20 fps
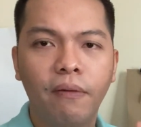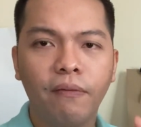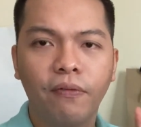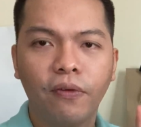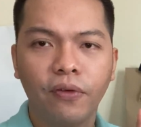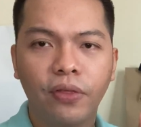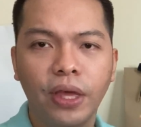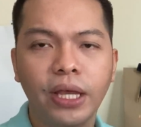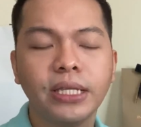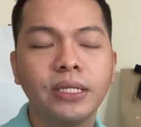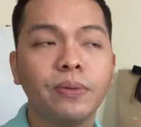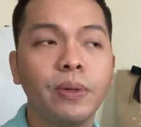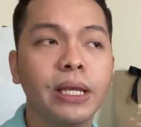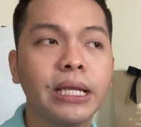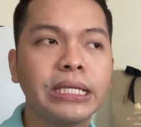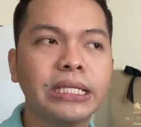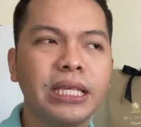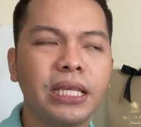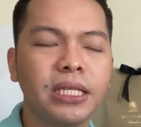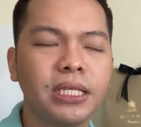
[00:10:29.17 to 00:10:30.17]
this,
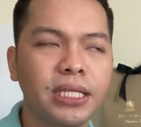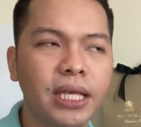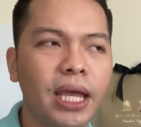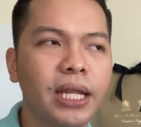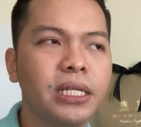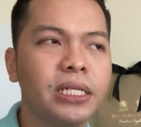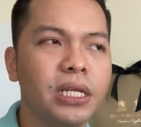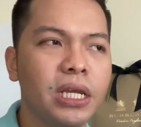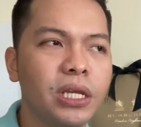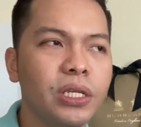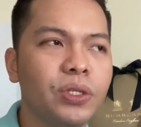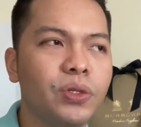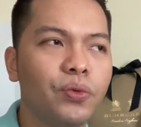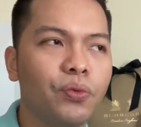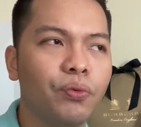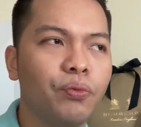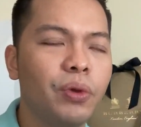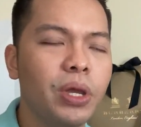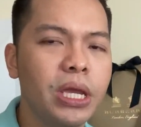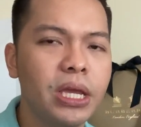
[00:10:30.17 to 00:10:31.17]
because the scent is
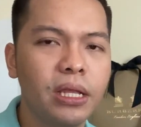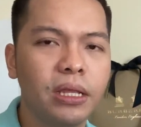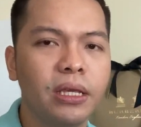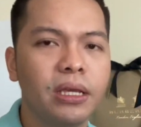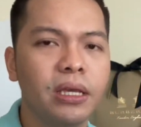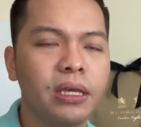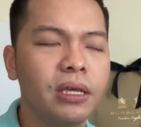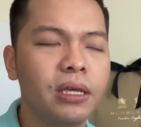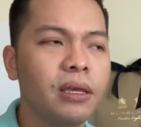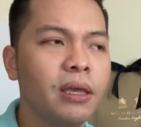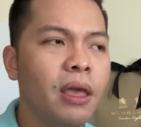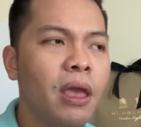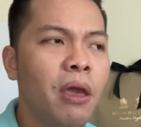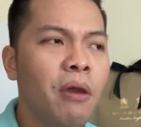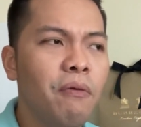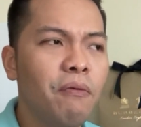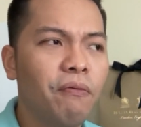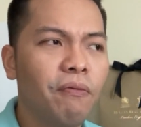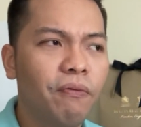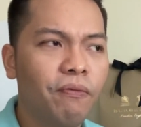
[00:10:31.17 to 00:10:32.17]
really
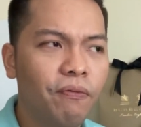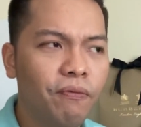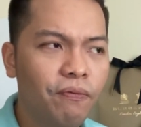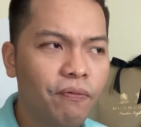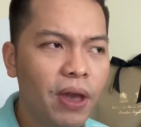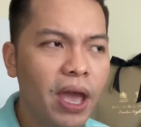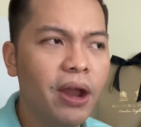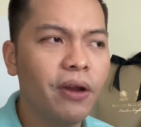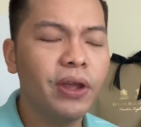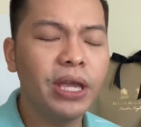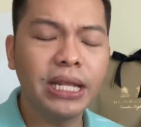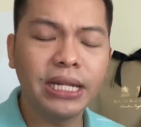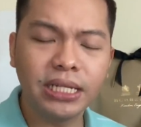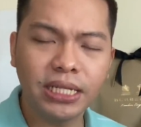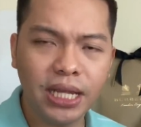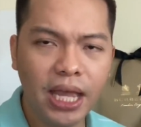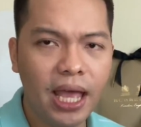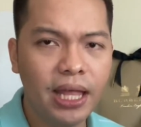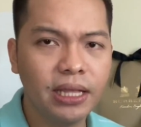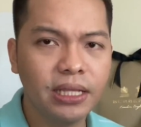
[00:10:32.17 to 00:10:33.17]
very
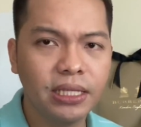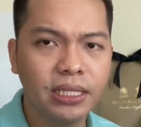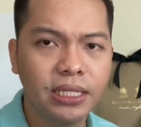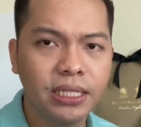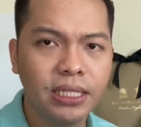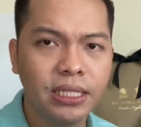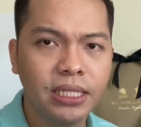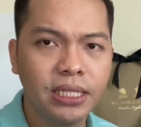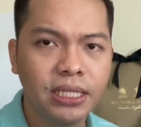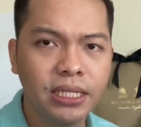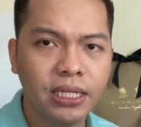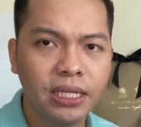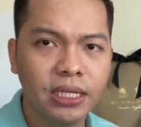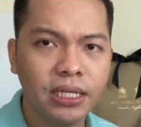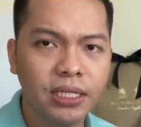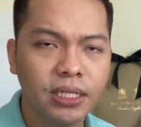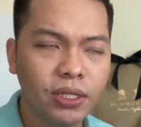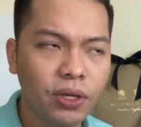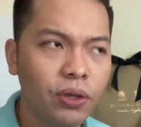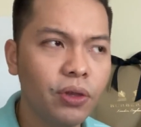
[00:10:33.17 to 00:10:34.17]
intense.
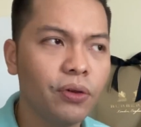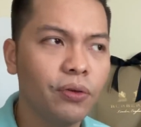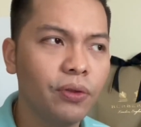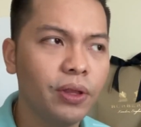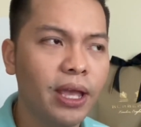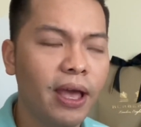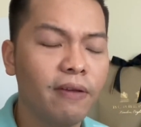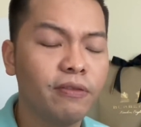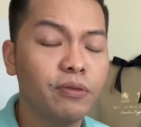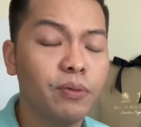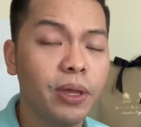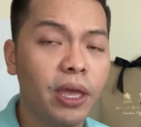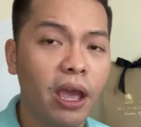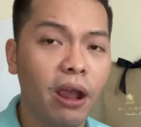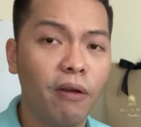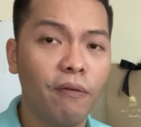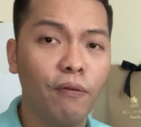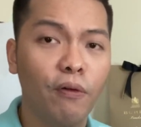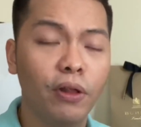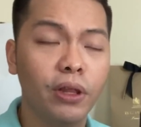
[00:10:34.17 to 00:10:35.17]
So you really have to be
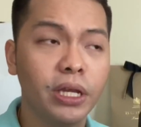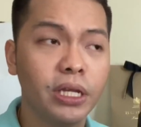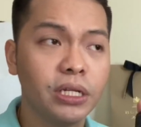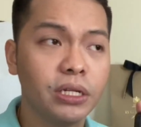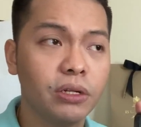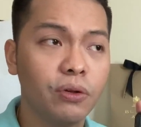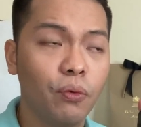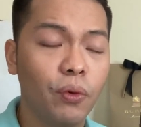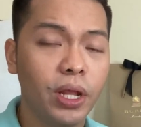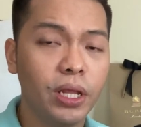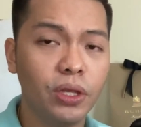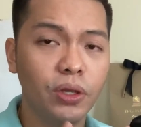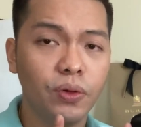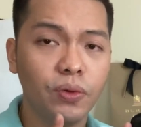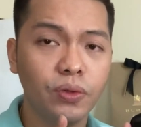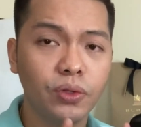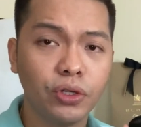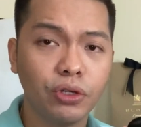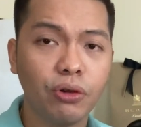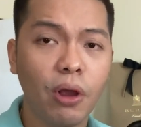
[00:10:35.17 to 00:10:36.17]
careful when
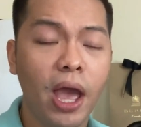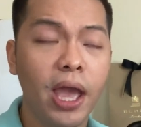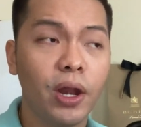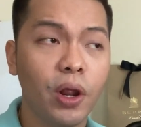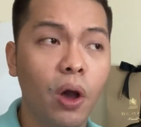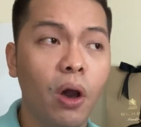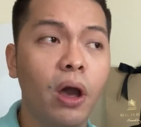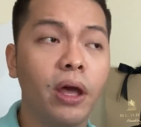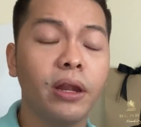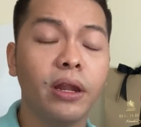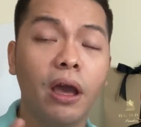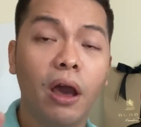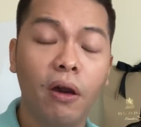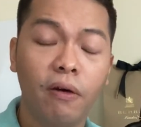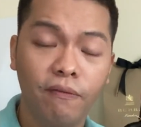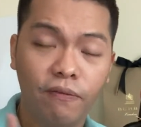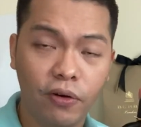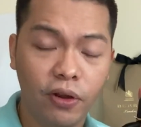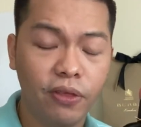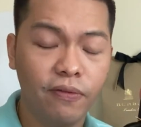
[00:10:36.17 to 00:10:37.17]
you try it on
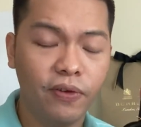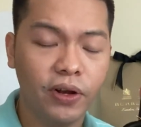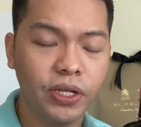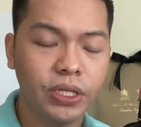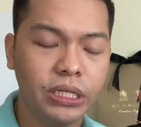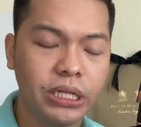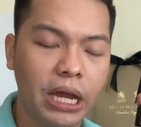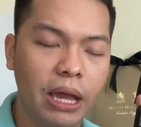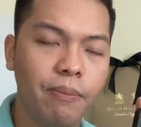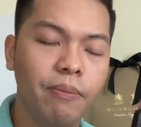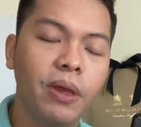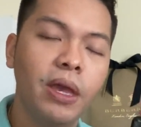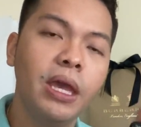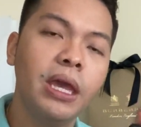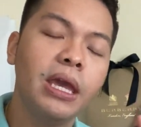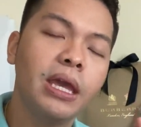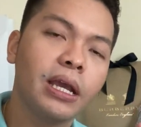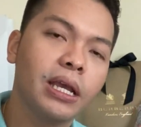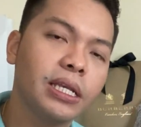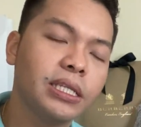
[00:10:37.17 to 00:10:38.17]
for the first time,
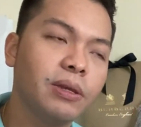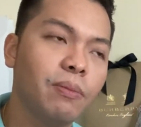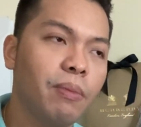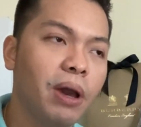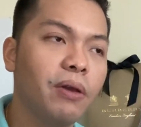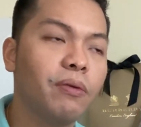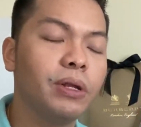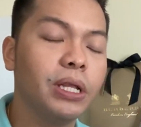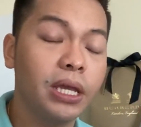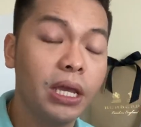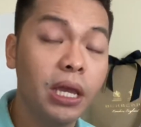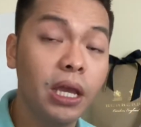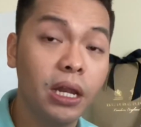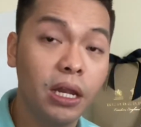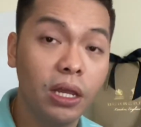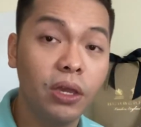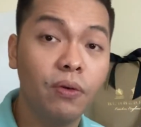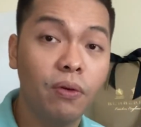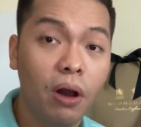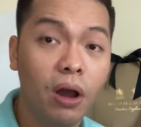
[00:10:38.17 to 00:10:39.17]
because it might really hit
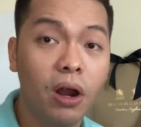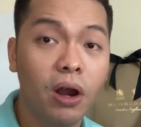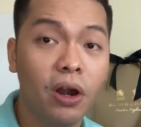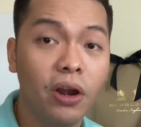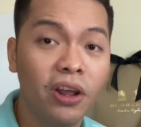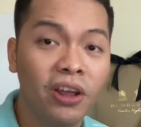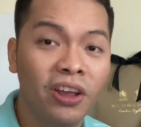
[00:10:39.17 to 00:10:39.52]
you hard.